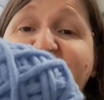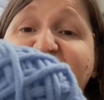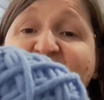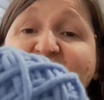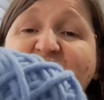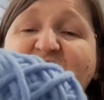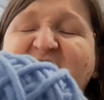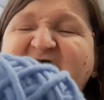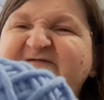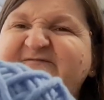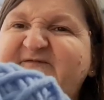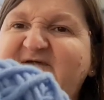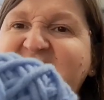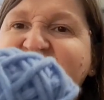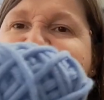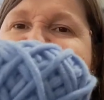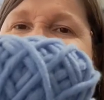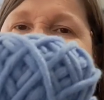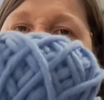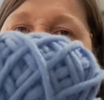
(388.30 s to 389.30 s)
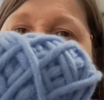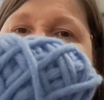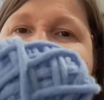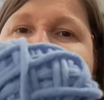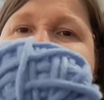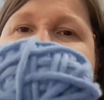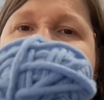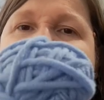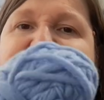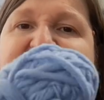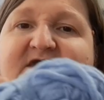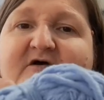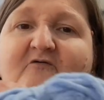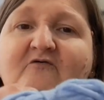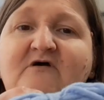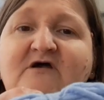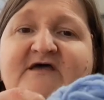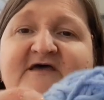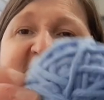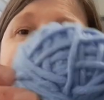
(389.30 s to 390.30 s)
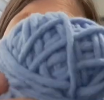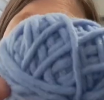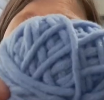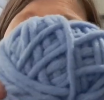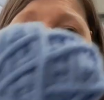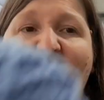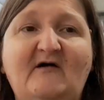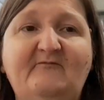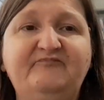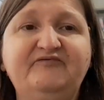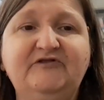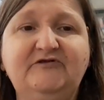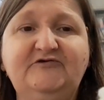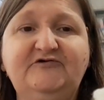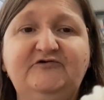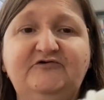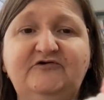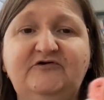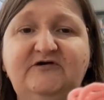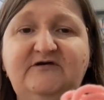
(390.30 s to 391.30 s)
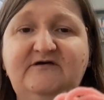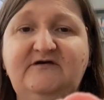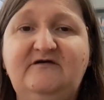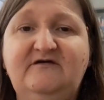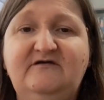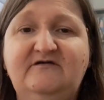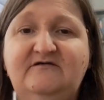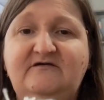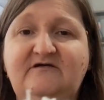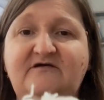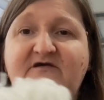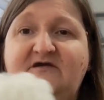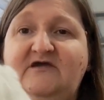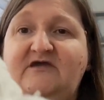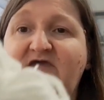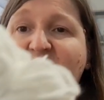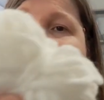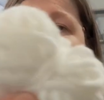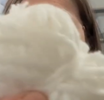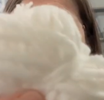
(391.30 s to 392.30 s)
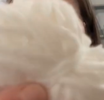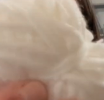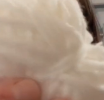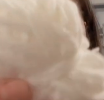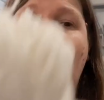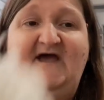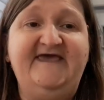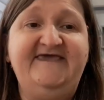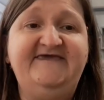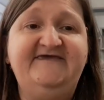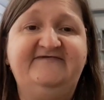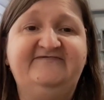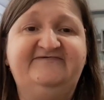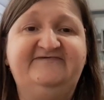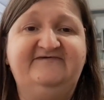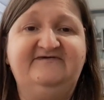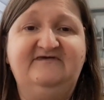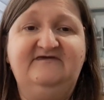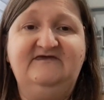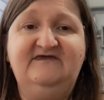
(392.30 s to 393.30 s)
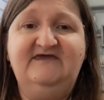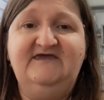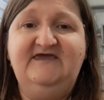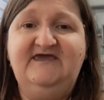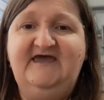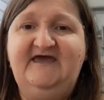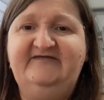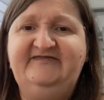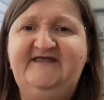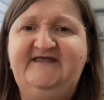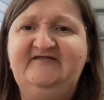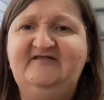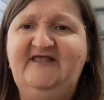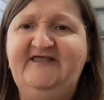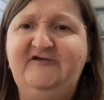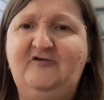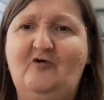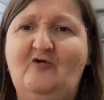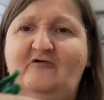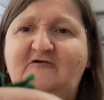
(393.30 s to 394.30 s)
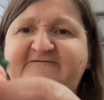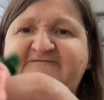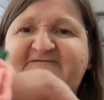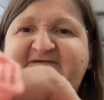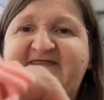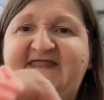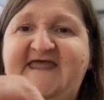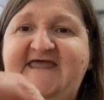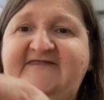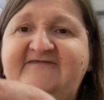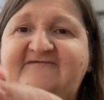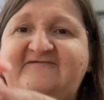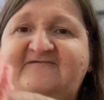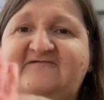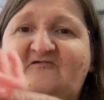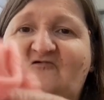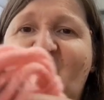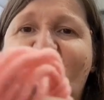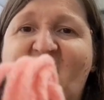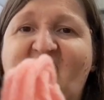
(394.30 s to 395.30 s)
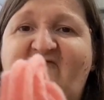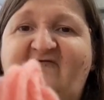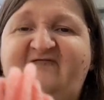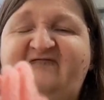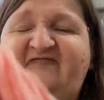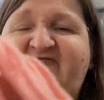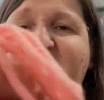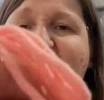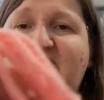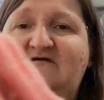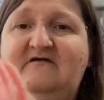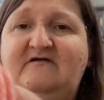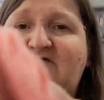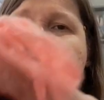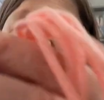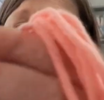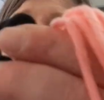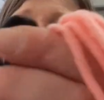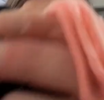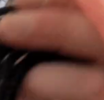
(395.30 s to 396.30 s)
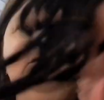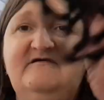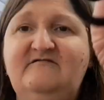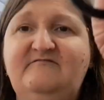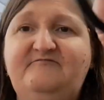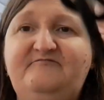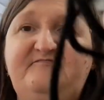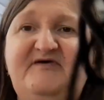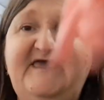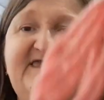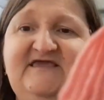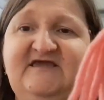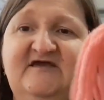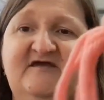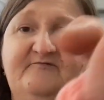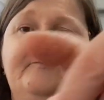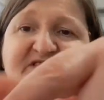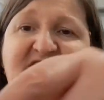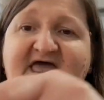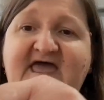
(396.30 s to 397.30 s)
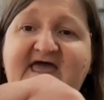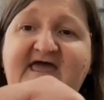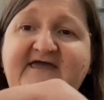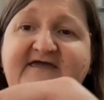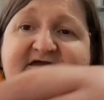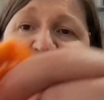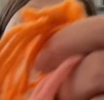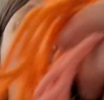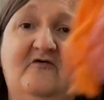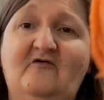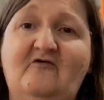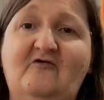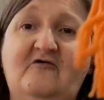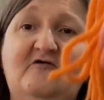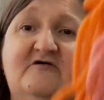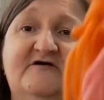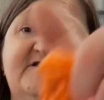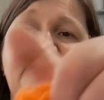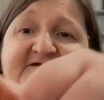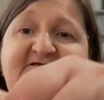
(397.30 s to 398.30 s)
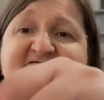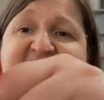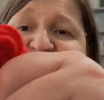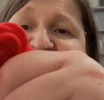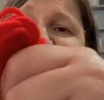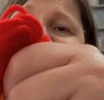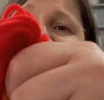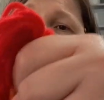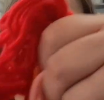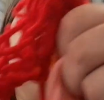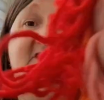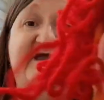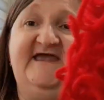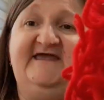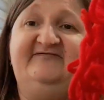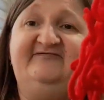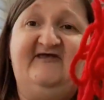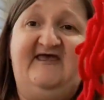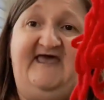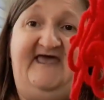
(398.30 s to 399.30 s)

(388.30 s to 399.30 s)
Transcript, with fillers: blue. It's very soft as well. So we've got a blue, a white, and then like odds and ends of pink, black, orange, red